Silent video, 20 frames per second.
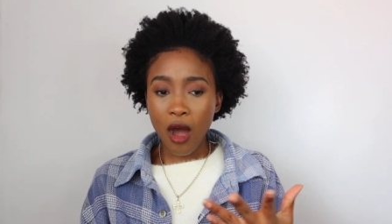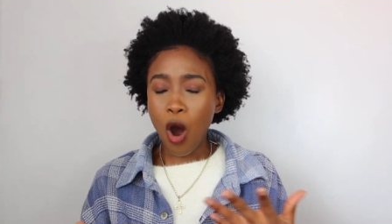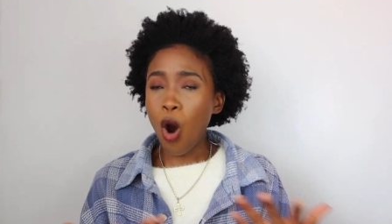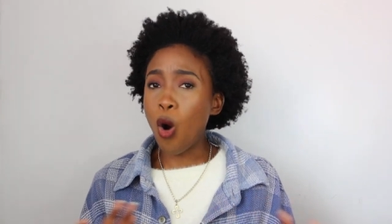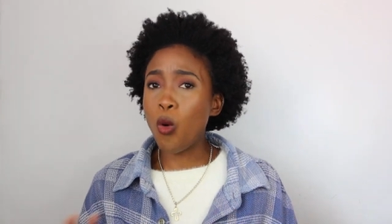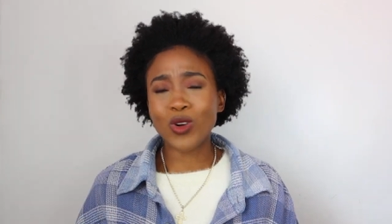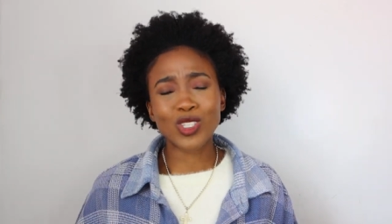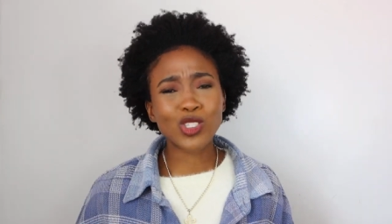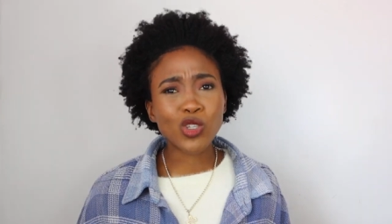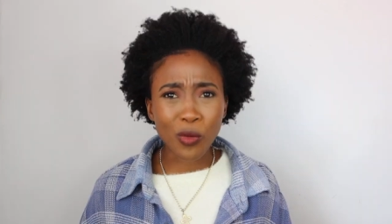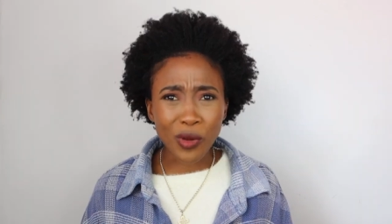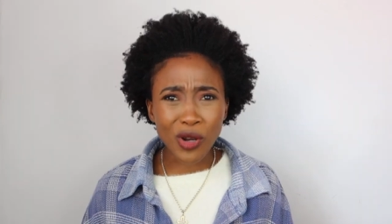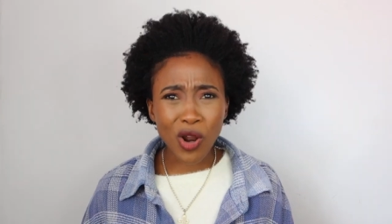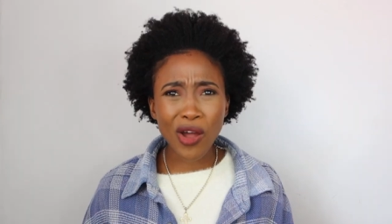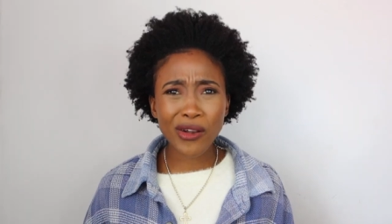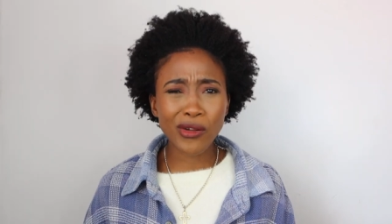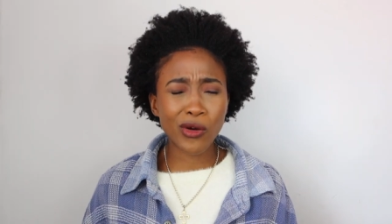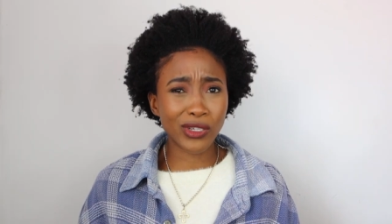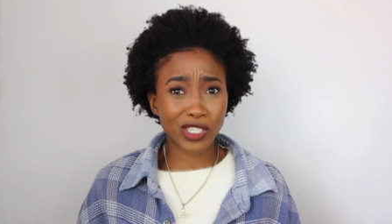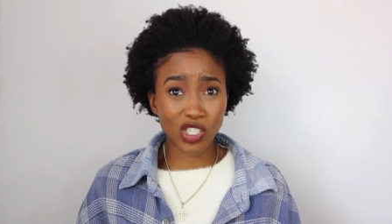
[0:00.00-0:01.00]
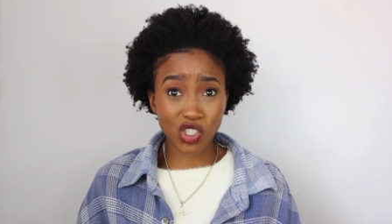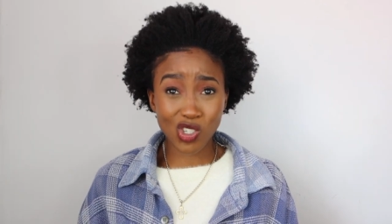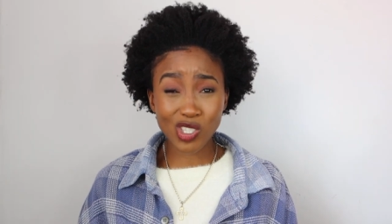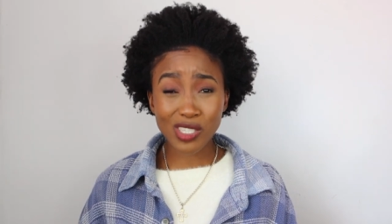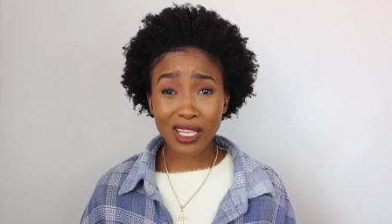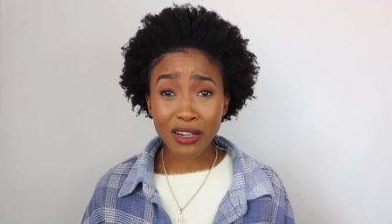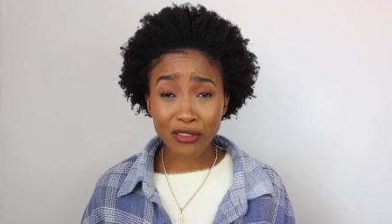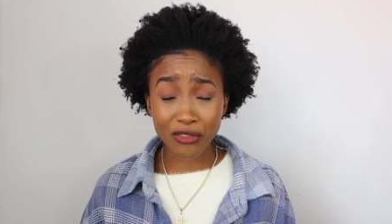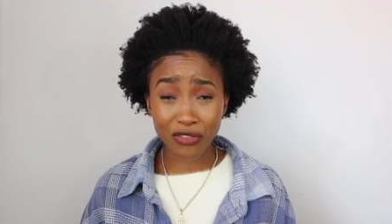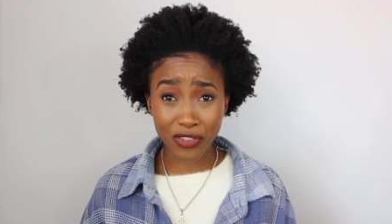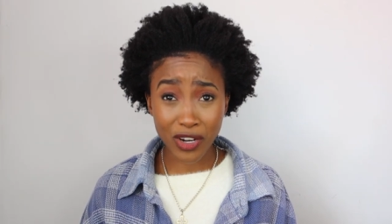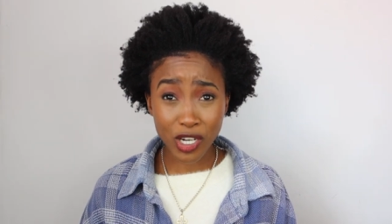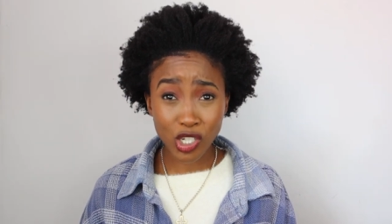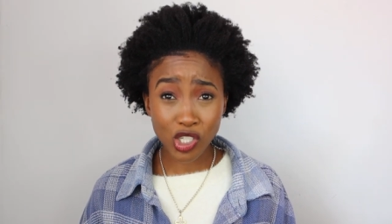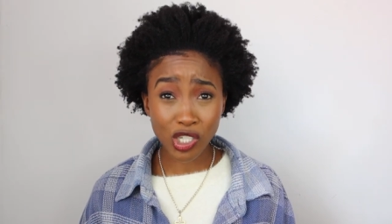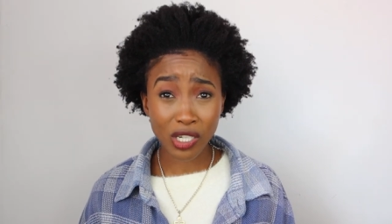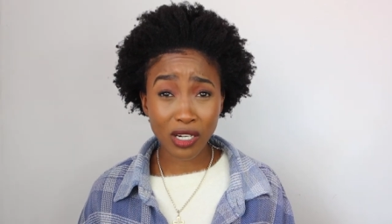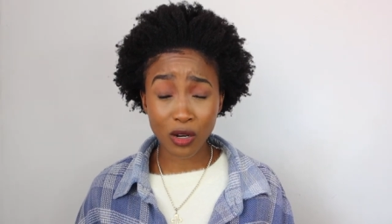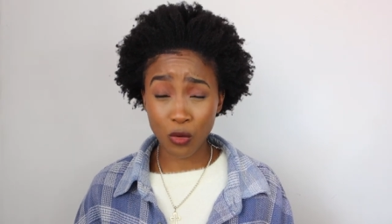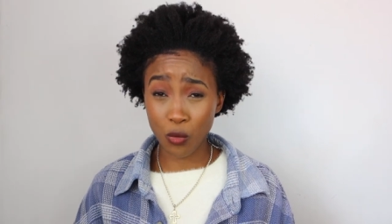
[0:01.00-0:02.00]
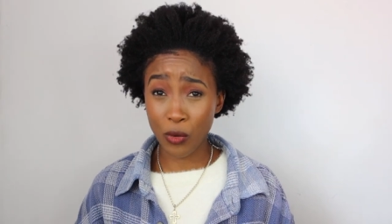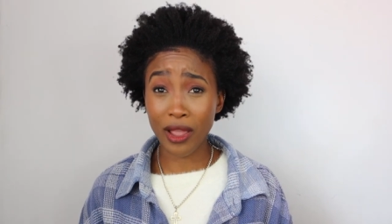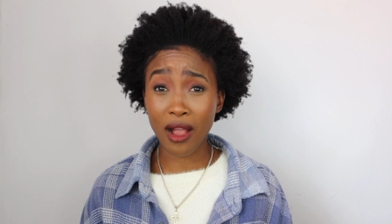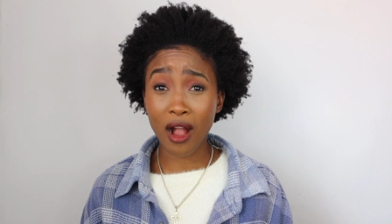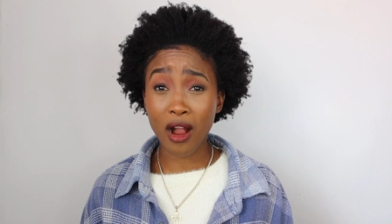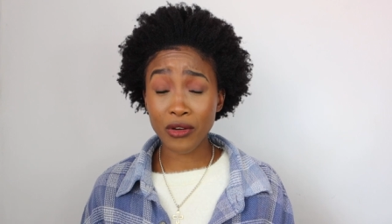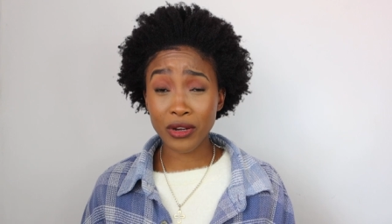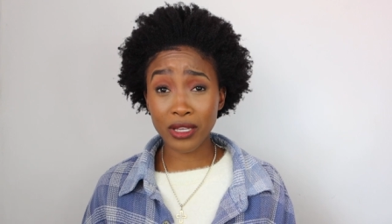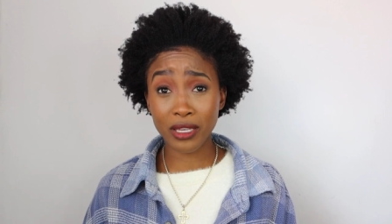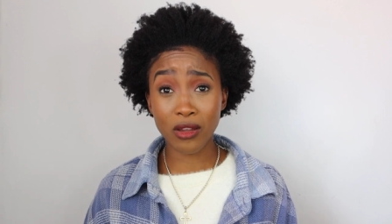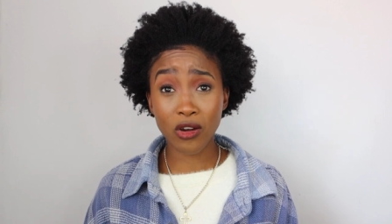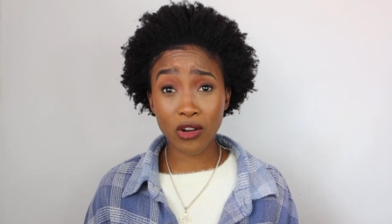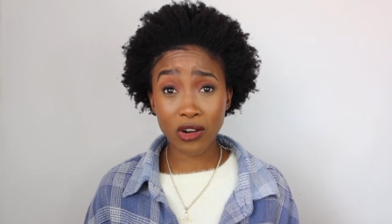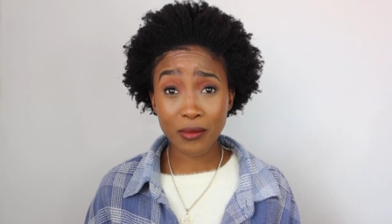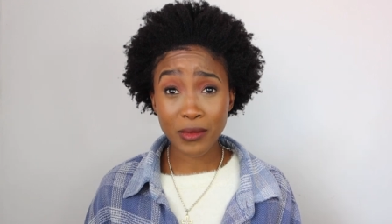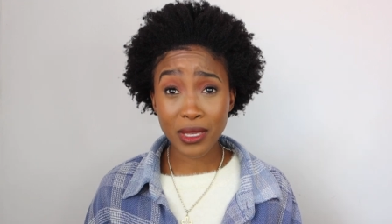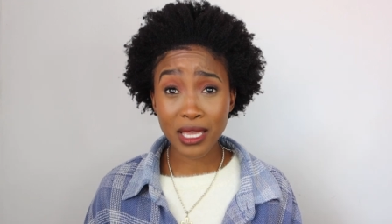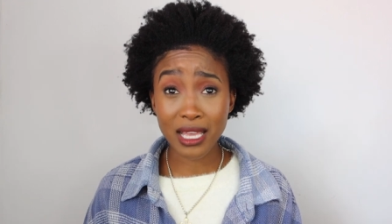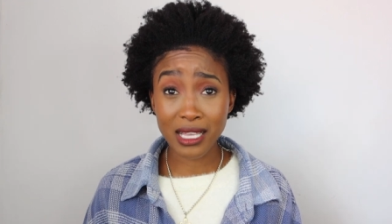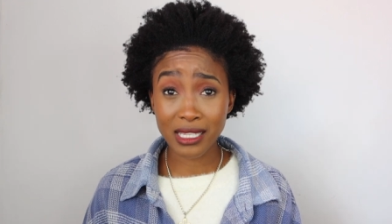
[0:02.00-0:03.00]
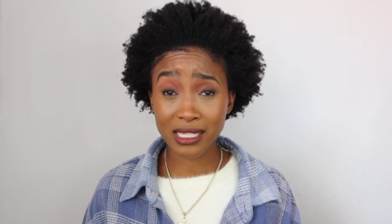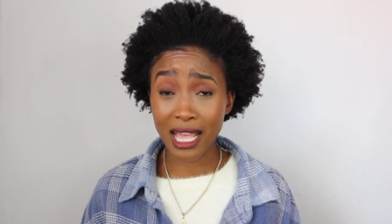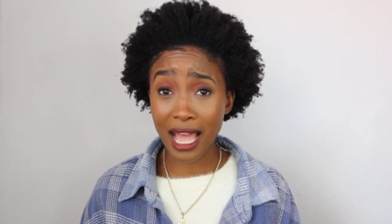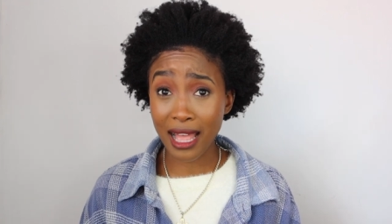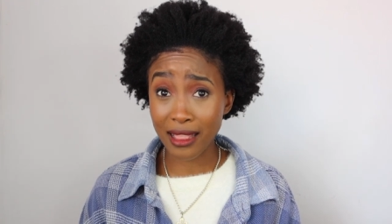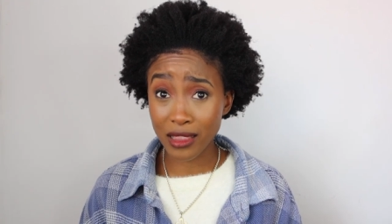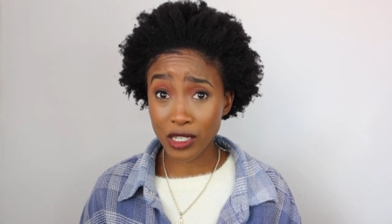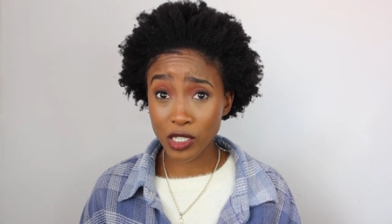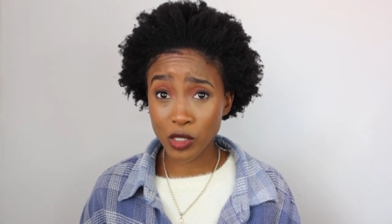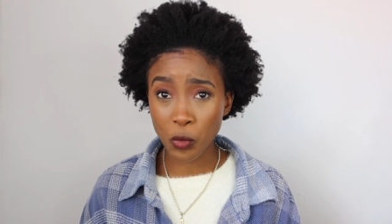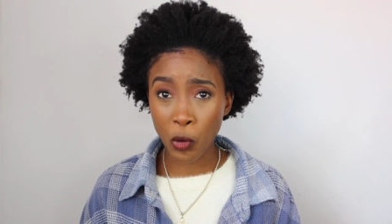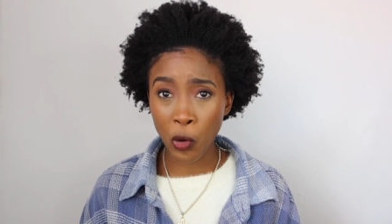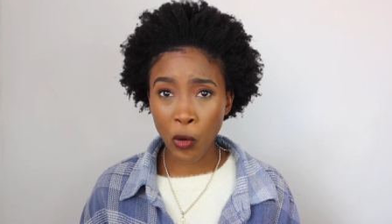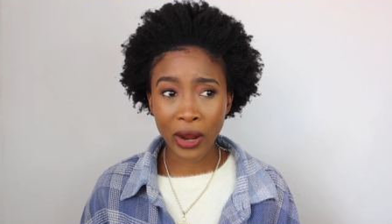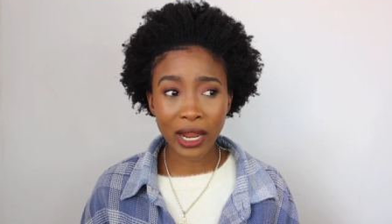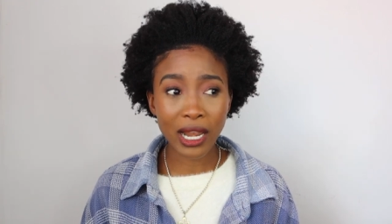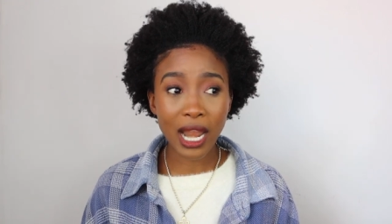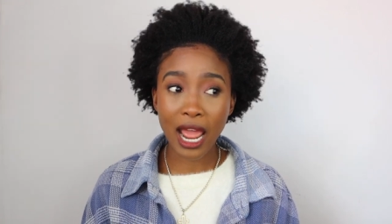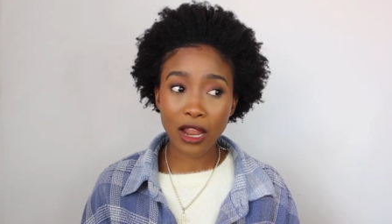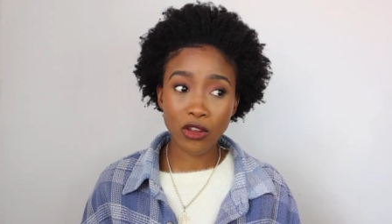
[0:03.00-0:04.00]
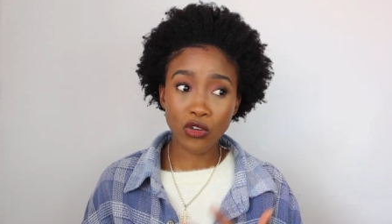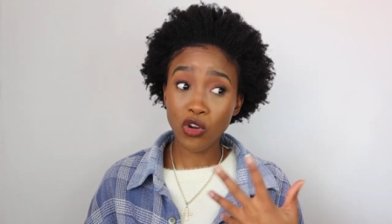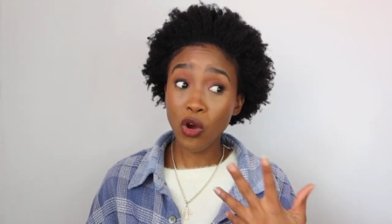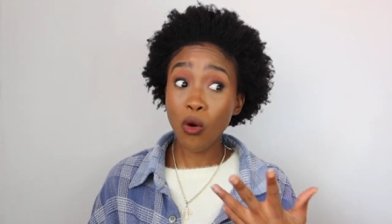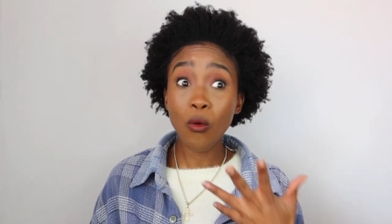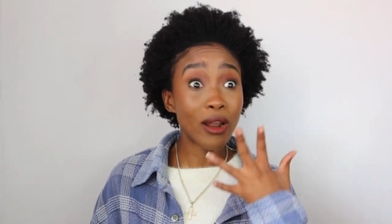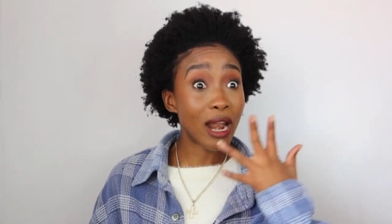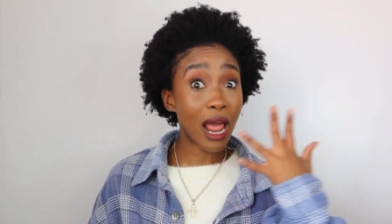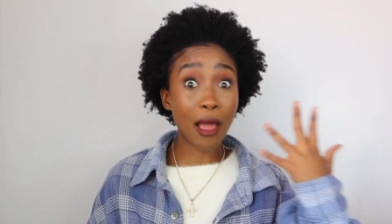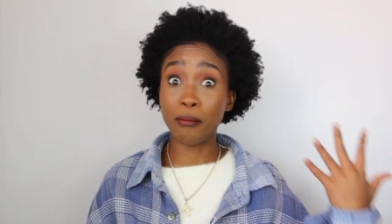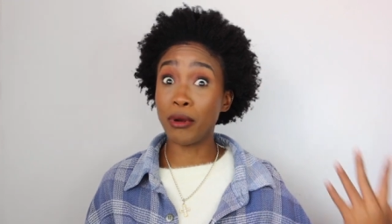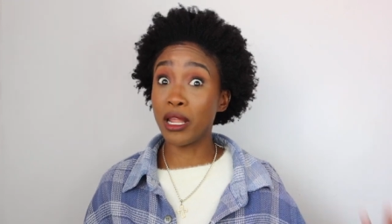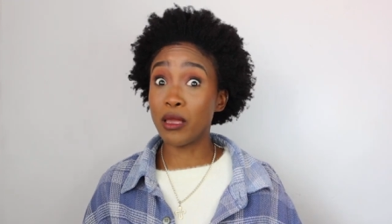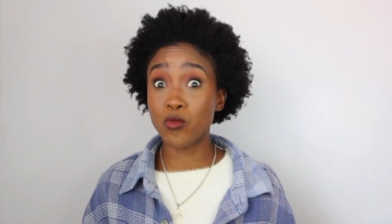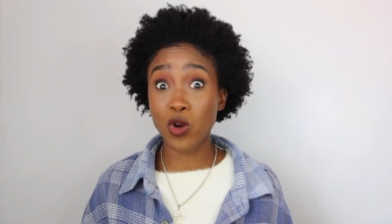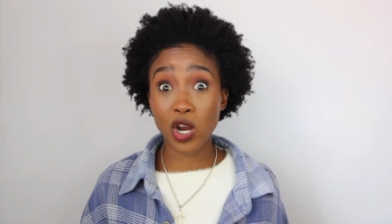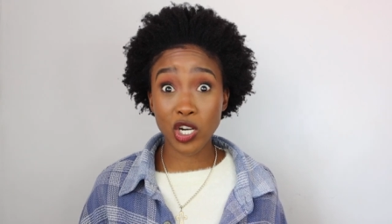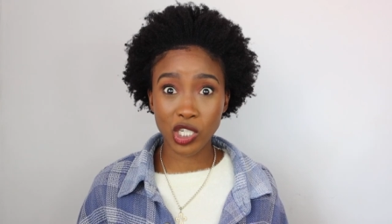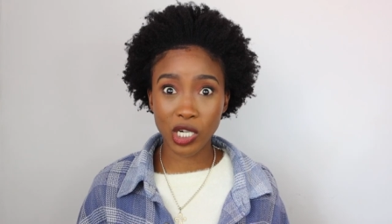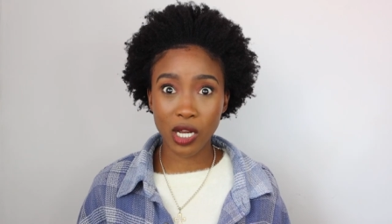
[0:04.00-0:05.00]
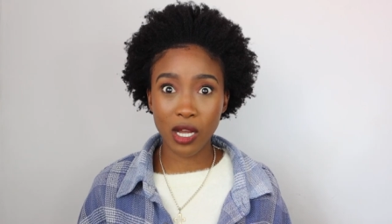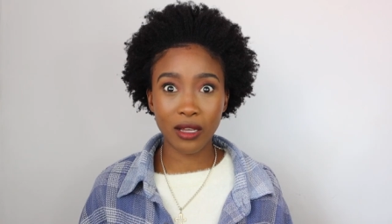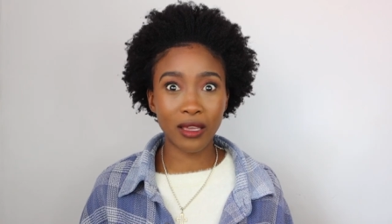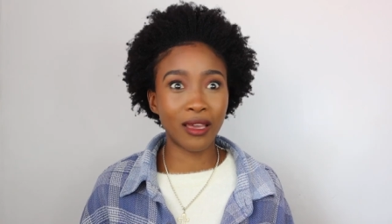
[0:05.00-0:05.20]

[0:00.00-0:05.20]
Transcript: or what's going on, or it's just the inflation and where our economy is at this point. And you know what, I blame Russia.